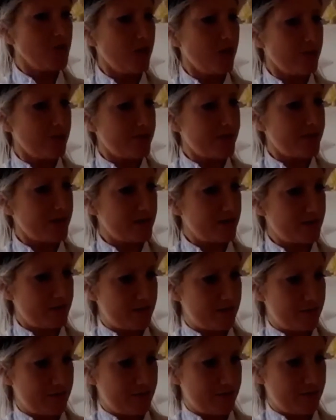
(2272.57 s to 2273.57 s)
I have to say, I've
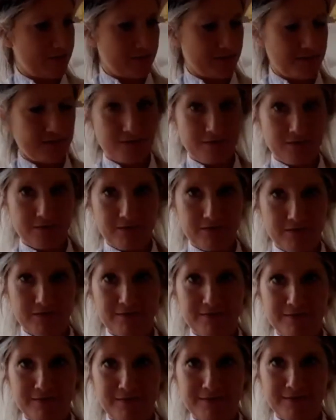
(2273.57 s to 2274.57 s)
lost count. I'm just
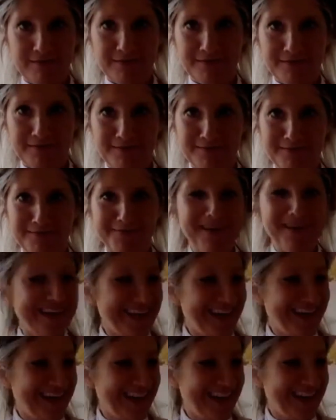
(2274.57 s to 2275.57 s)
mesmerized by those
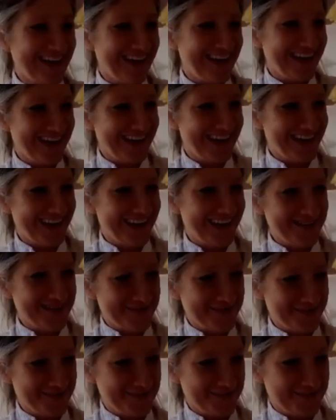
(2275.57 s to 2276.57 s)
pinks and whites.
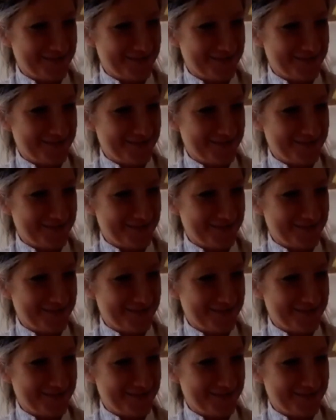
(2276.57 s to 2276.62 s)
